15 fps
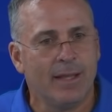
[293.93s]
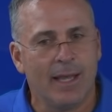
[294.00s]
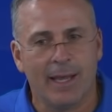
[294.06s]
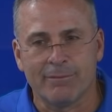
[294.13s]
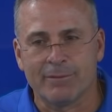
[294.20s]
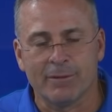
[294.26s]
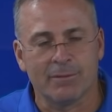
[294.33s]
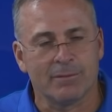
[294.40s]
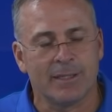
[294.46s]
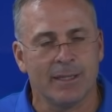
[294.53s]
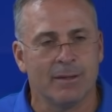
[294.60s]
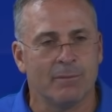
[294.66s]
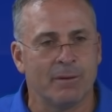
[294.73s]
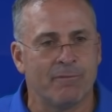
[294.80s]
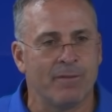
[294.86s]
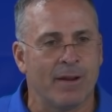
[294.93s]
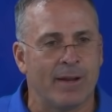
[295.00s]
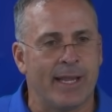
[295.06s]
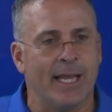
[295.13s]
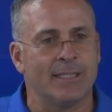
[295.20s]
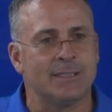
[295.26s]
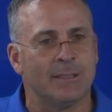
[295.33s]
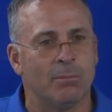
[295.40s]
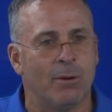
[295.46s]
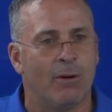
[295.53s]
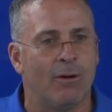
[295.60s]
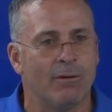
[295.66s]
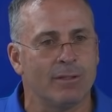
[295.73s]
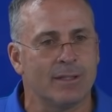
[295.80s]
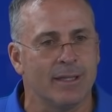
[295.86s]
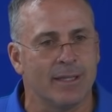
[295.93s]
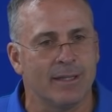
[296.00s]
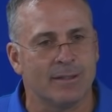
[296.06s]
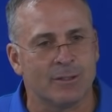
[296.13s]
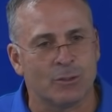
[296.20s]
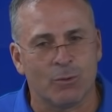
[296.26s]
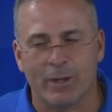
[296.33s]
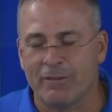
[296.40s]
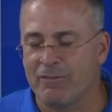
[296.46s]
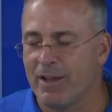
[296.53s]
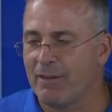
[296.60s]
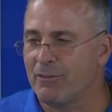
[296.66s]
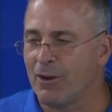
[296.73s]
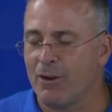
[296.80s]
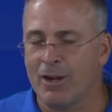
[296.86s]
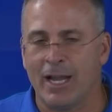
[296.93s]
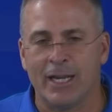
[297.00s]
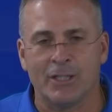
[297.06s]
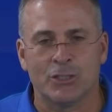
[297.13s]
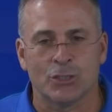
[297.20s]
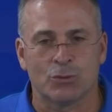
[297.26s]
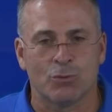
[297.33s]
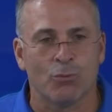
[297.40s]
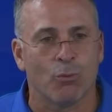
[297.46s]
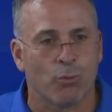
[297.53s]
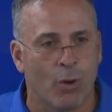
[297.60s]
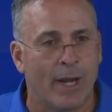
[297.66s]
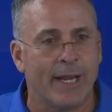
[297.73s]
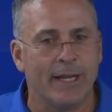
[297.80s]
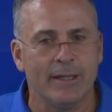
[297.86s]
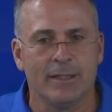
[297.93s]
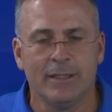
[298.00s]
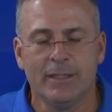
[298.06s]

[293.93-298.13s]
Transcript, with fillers: after you know we fair catch the ball at the 25 yard line and just run it.